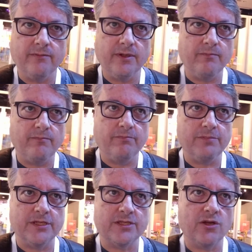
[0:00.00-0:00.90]
would
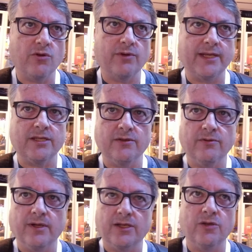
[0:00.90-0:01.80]
just go right
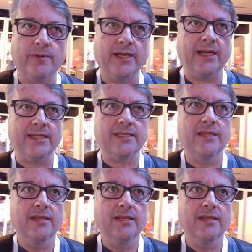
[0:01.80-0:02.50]
to uh, Kubernetes.